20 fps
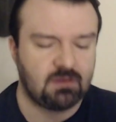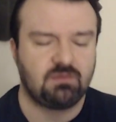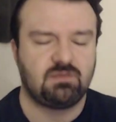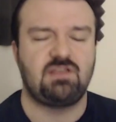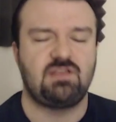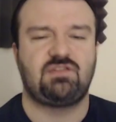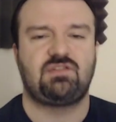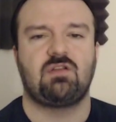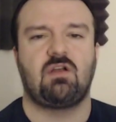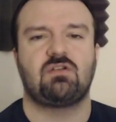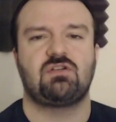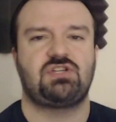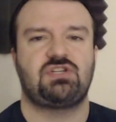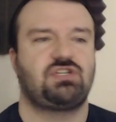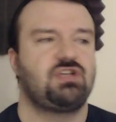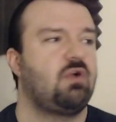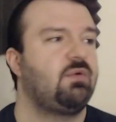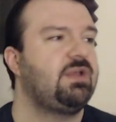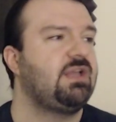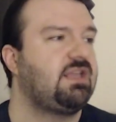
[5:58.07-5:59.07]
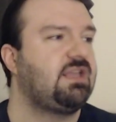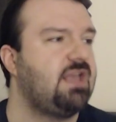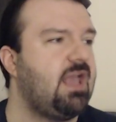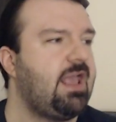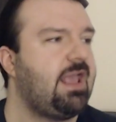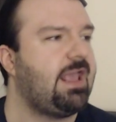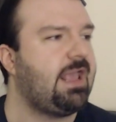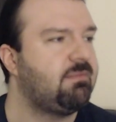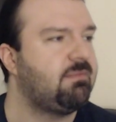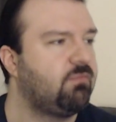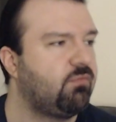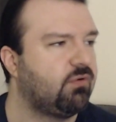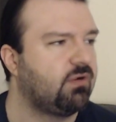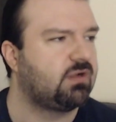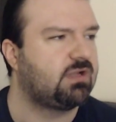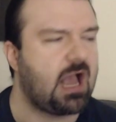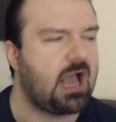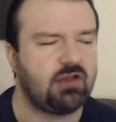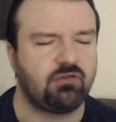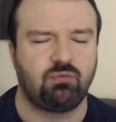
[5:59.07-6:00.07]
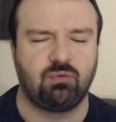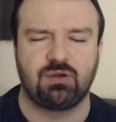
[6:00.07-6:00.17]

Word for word: they start showing a game where a guy's